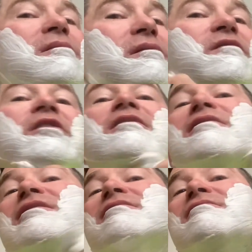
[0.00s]

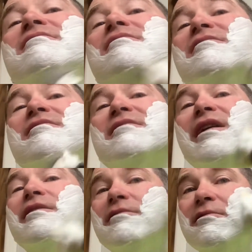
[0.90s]
Fairly
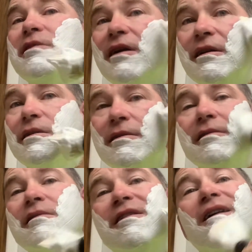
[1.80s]
standard day
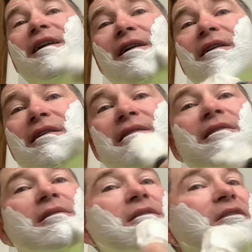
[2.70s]

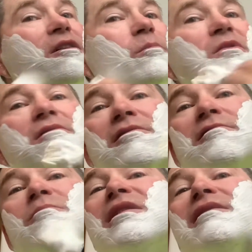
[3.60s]
up until
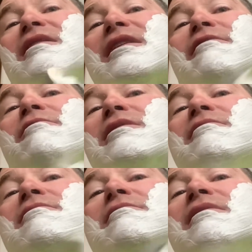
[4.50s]
about halfway
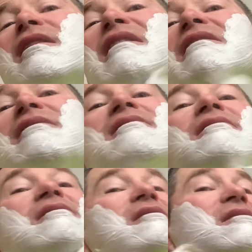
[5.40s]
through the day.
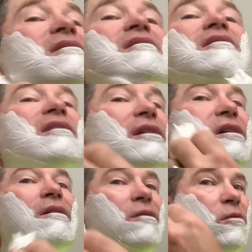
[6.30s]
And I
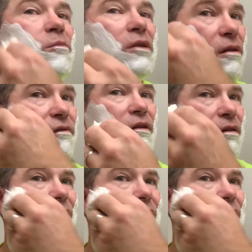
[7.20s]
had a little bit of